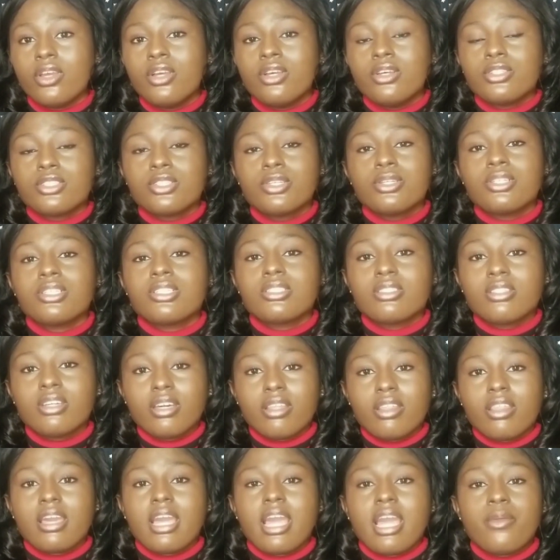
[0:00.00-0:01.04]
So it's not
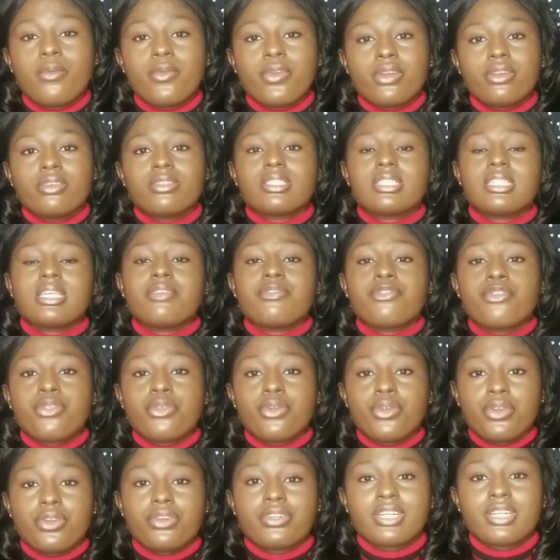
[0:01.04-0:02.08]
that I want to save
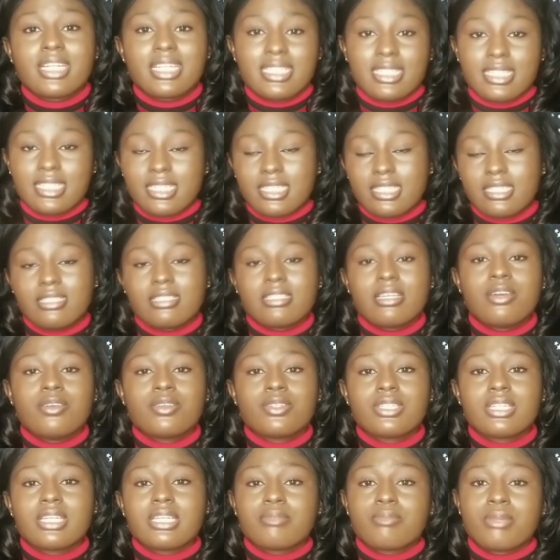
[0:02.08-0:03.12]

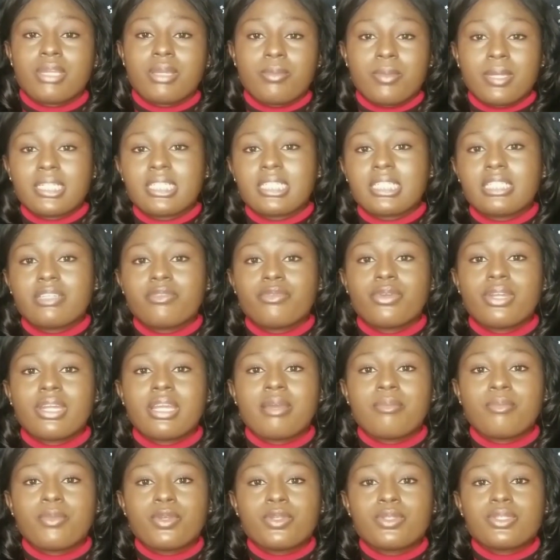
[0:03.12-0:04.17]
360,000 as my emergency fund and
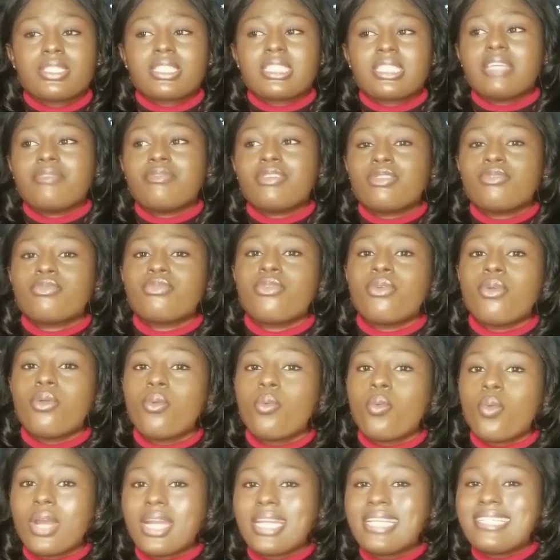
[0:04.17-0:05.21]
I'm going to save it for
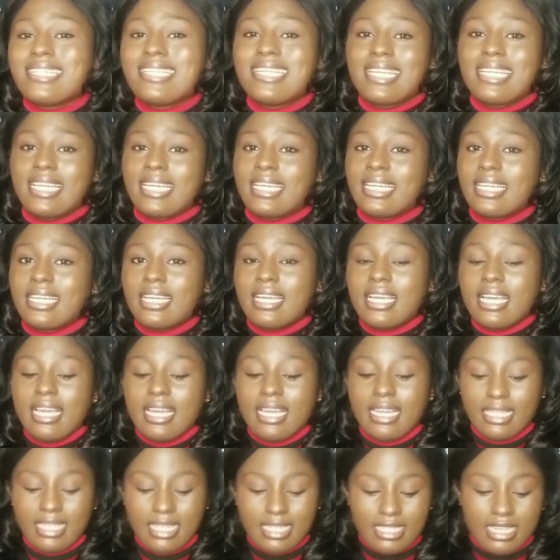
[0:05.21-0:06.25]
1 year.
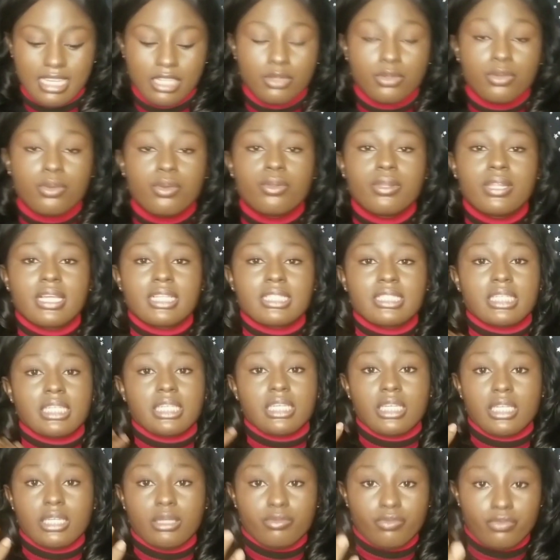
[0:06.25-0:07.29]
Yes, I know that
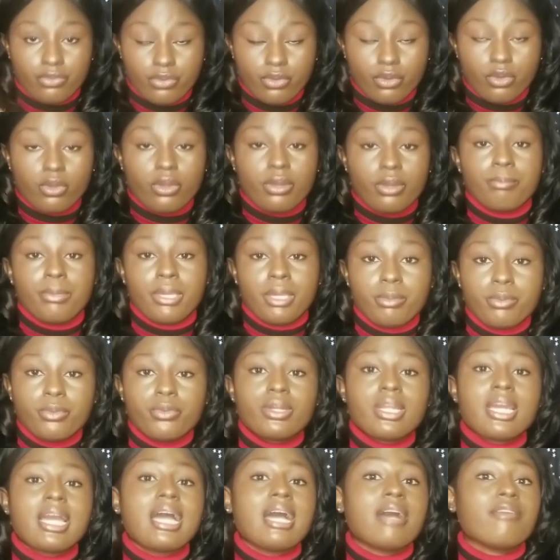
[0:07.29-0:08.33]
for people
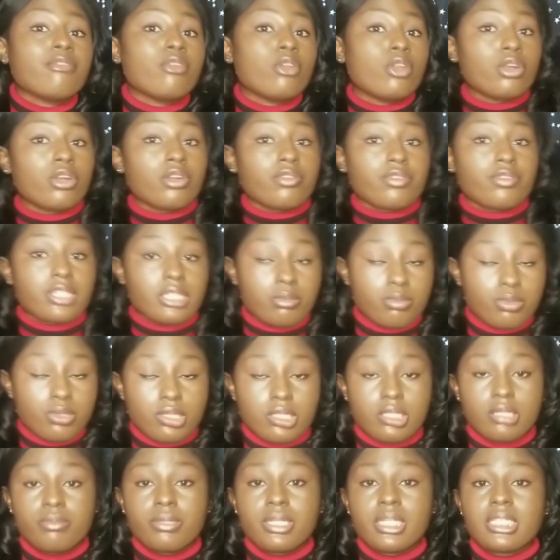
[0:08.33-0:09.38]
that have a lot of
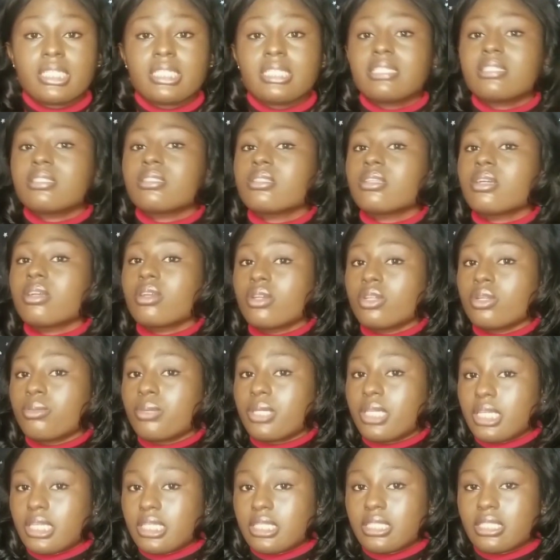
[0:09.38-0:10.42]
responsibilities, it's not going to
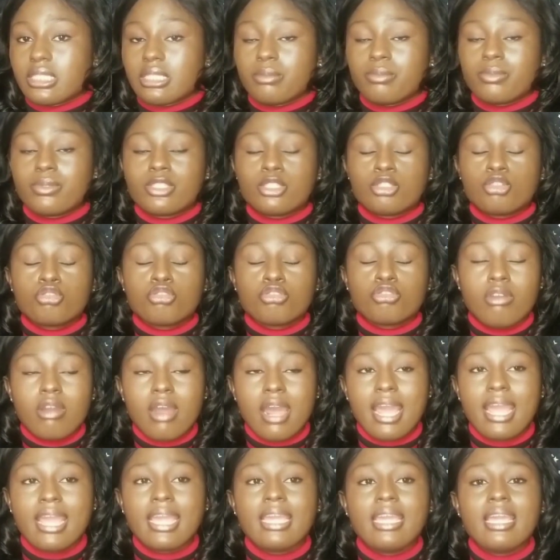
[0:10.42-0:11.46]
be easy, but
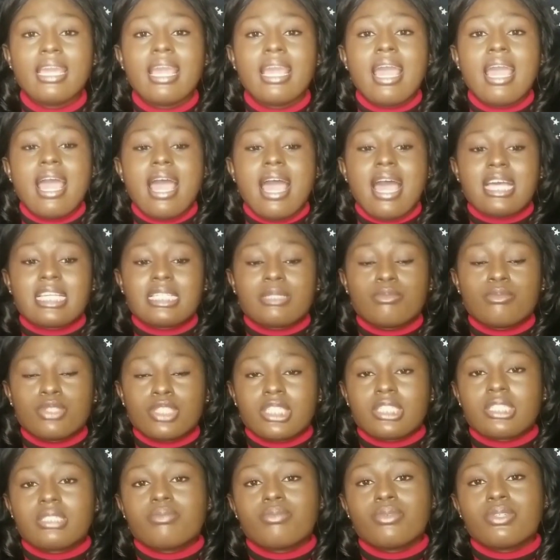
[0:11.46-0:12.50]
try as much
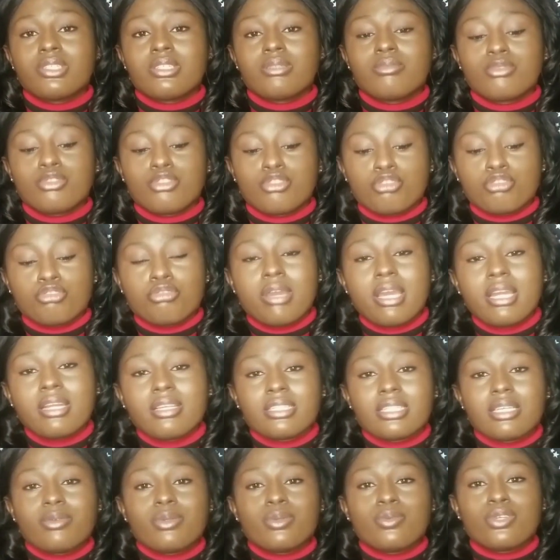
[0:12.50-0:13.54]
as possible to try to
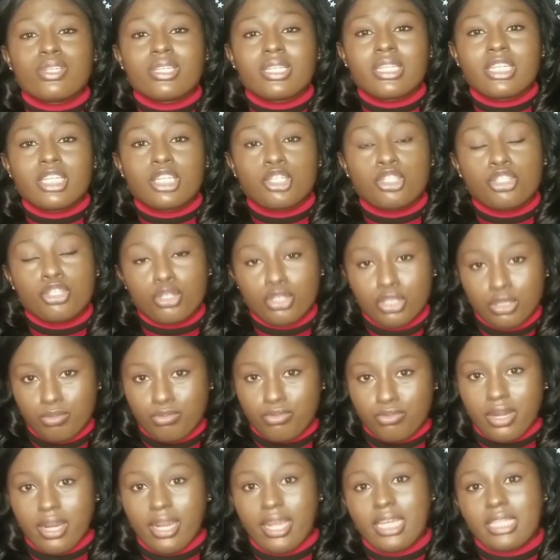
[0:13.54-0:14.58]
save it within a short
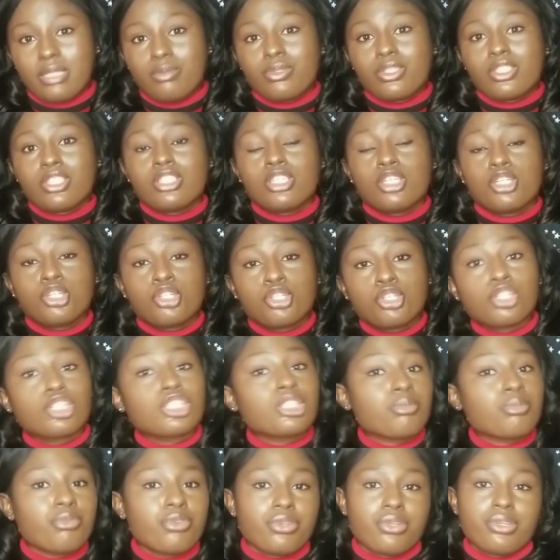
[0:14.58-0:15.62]
bracket, within a short
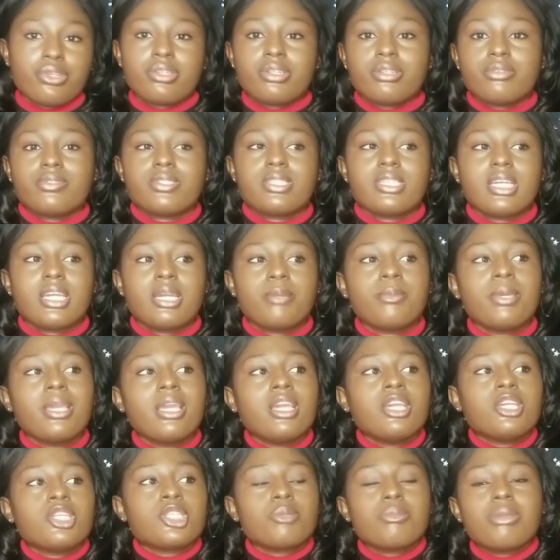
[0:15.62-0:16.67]
period of time.
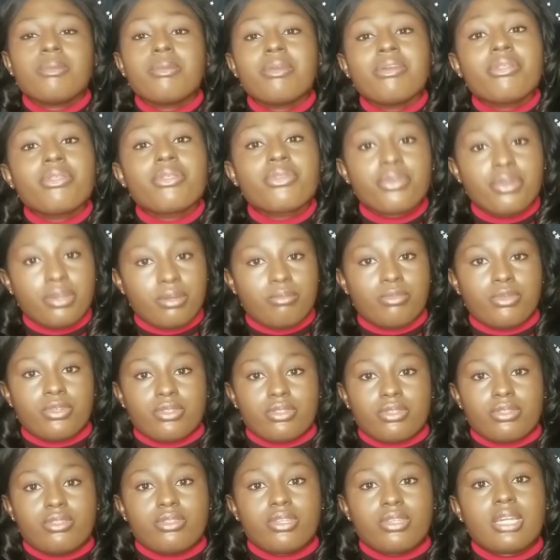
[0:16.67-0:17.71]
So maybe 3
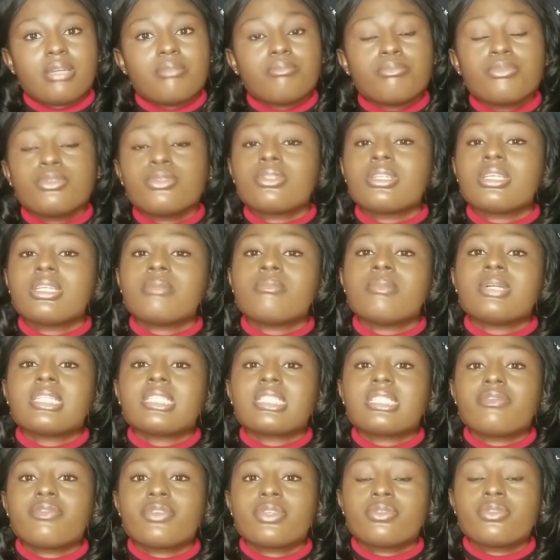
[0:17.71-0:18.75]
months. You can build an
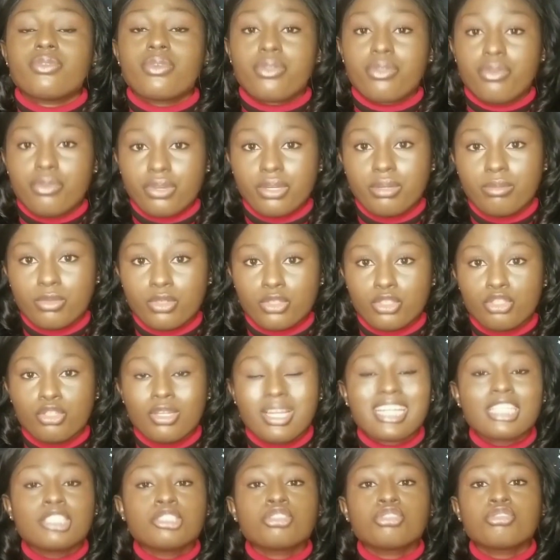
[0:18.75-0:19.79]
emergency fund for 3 months. You
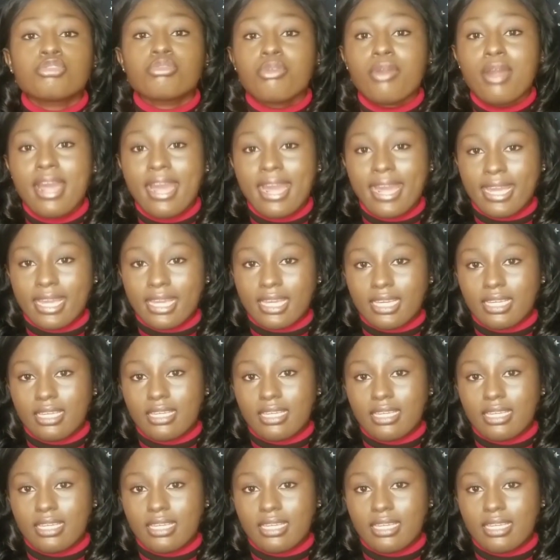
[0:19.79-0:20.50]
can try.